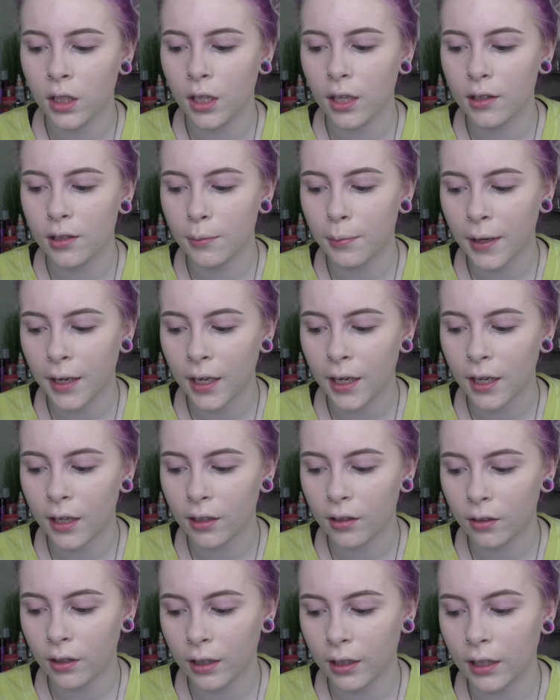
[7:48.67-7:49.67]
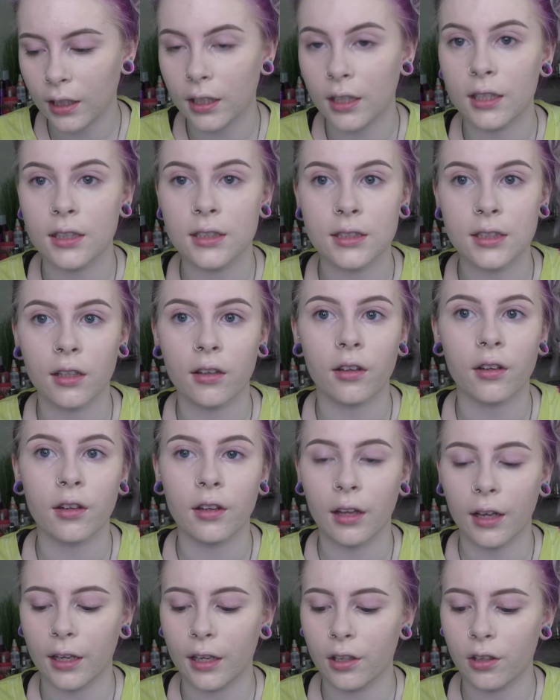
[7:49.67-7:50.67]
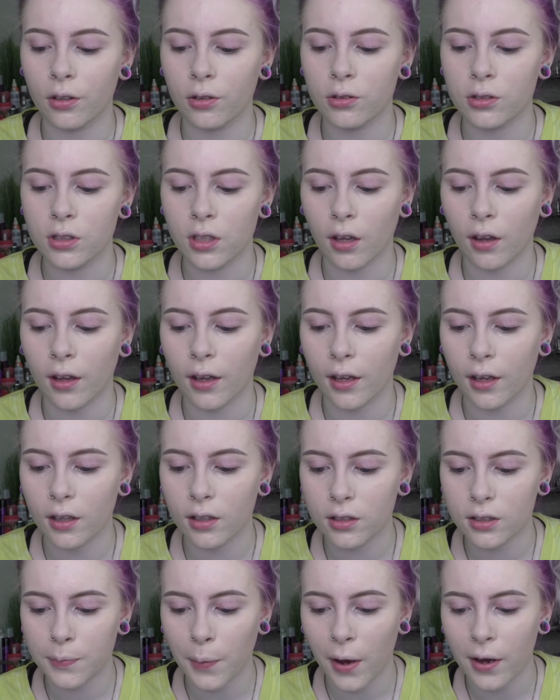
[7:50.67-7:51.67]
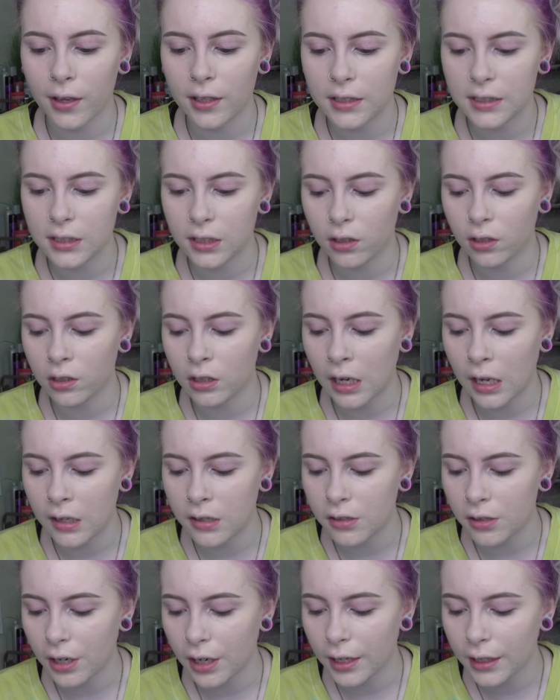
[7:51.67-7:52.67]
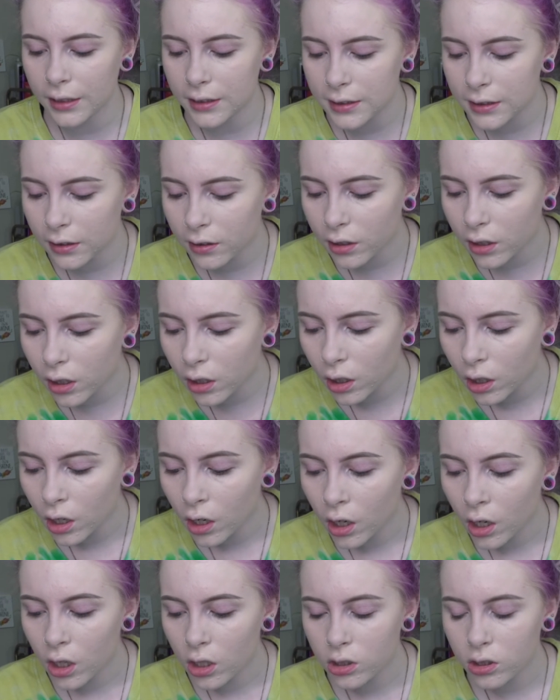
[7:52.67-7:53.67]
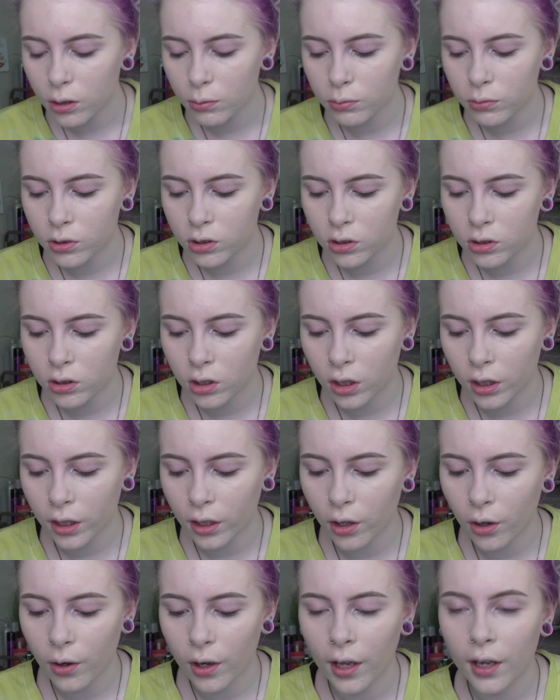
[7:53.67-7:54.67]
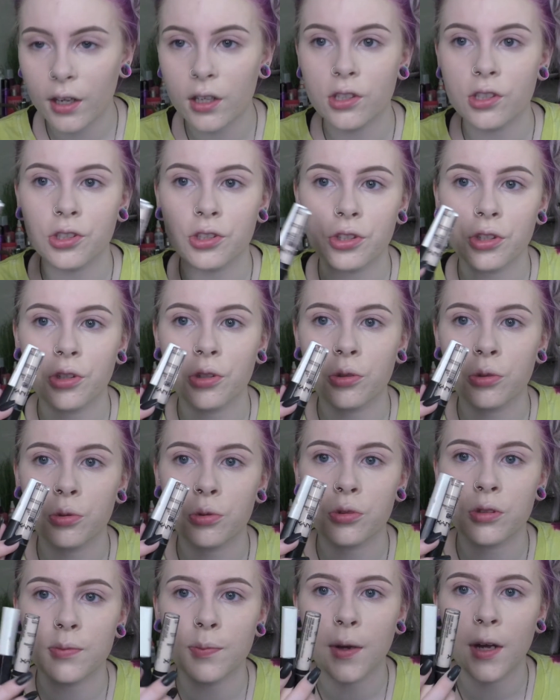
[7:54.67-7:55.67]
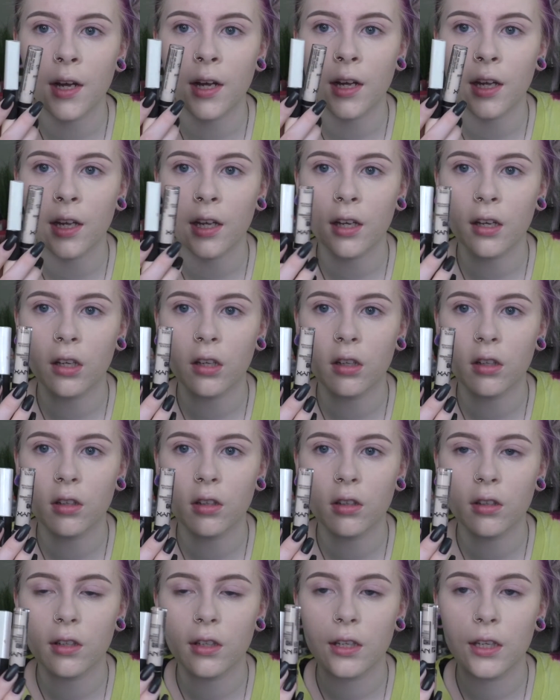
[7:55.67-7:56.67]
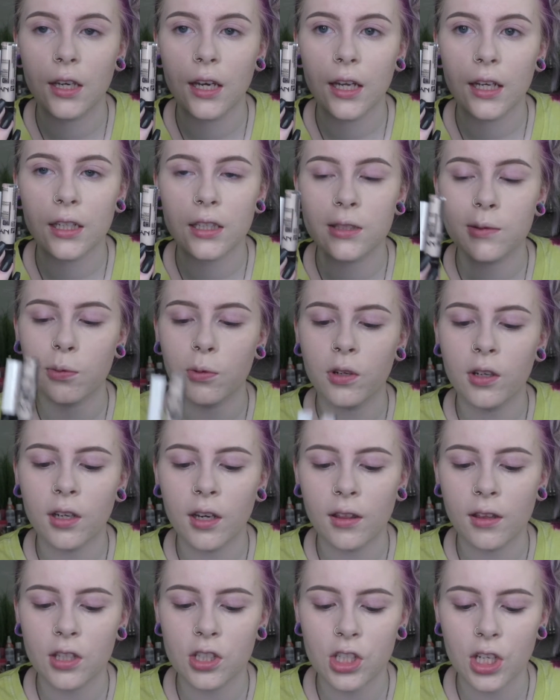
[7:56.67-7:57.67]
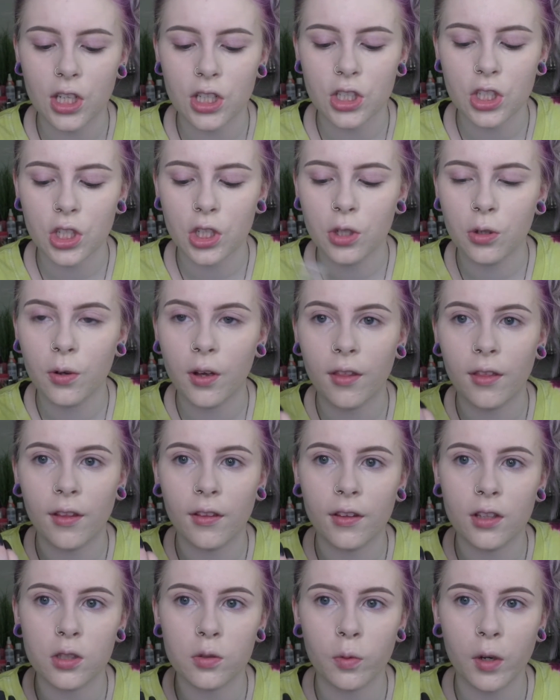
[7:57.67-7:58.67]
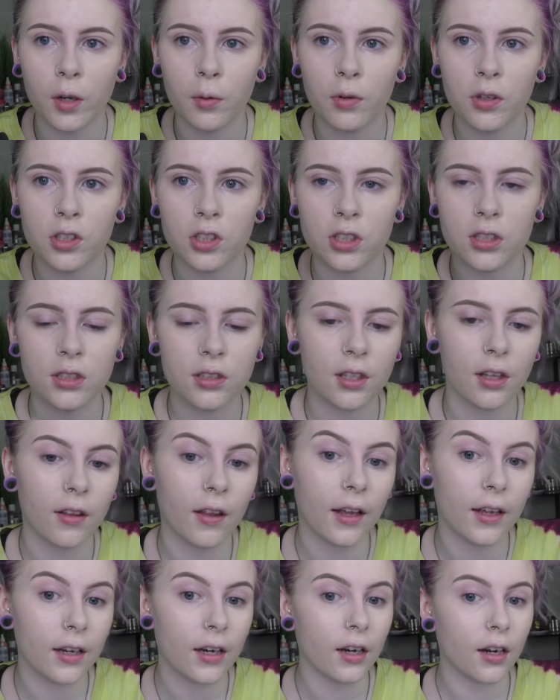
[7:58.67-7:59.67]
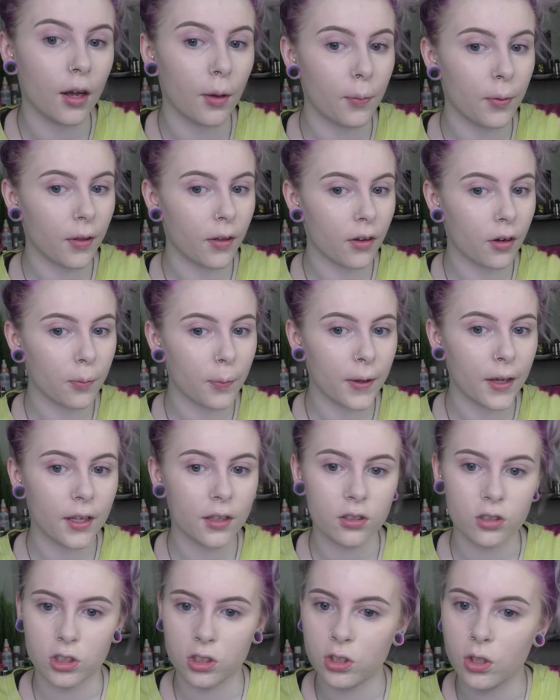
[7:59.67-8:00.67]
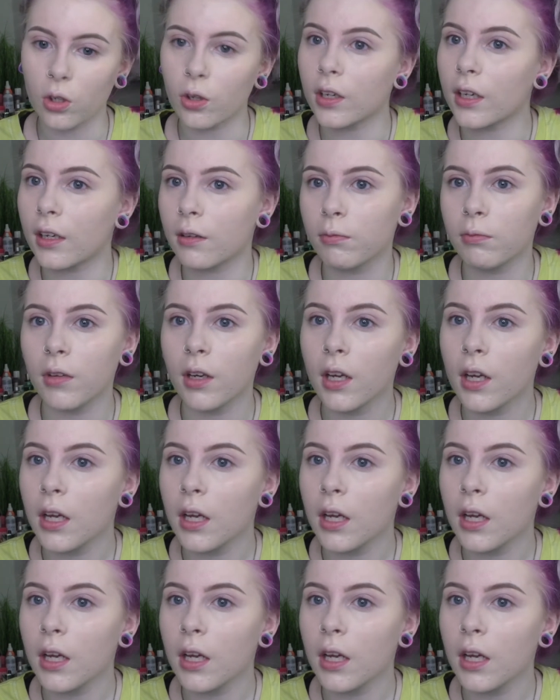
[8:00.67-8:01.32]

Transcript: in the bag, like a concealer that I can use to like spot conceal and under eye concealer. So I'm gonna go ahead and just use my NYX one in the shade 2 and then this white one just to lighten it up a little bit just so it can